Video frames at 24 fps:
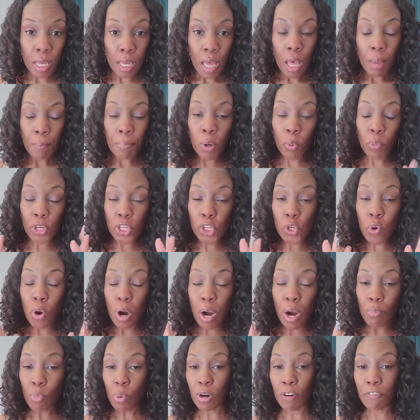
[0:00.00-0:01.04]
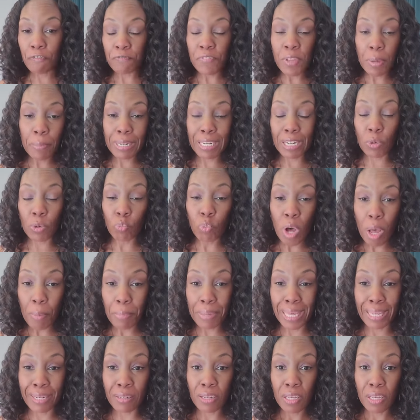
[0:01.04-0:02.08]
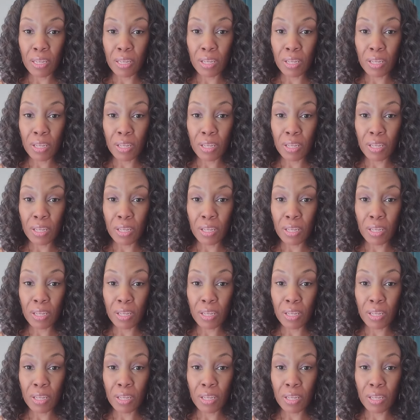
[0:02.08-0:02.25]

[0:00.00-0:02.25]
But when you are a more feminine woman,